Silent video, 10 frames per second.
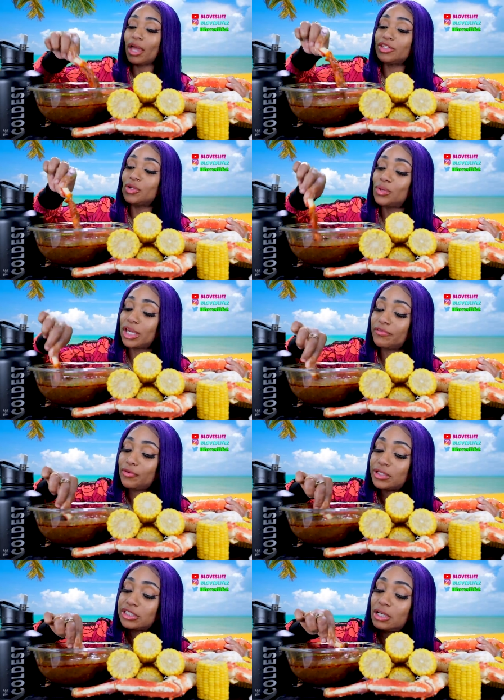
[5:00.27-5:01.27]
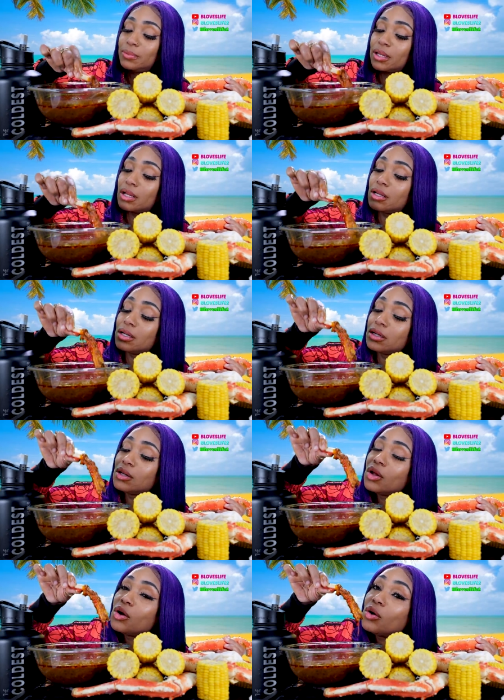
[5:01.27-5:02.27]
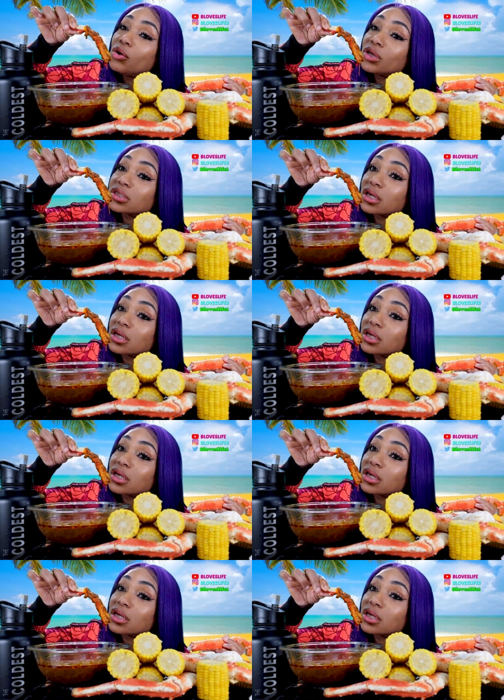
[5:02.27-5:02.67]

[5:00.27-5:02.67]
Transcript: and you will get free shipping. Ooh, this